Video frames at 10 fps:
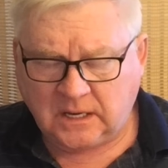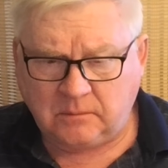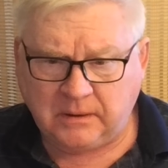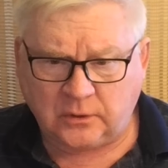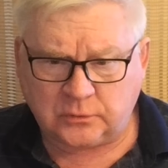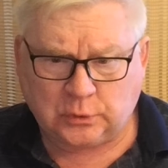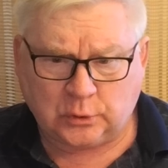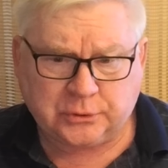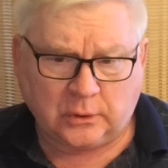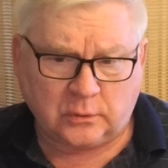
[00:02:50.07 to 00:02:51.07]
About
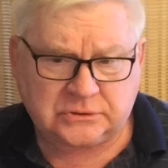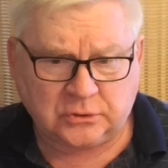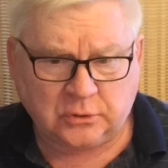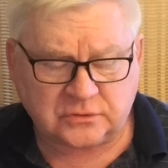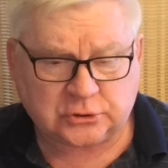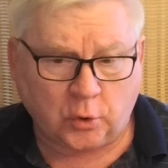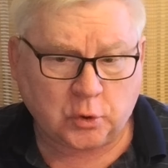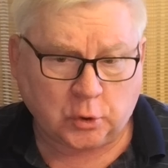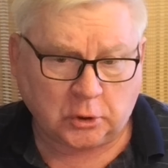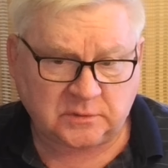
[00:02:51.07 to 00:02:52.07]
all those, you know,
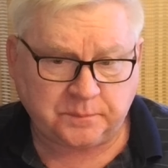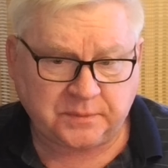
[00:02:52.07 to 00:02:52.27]
so-called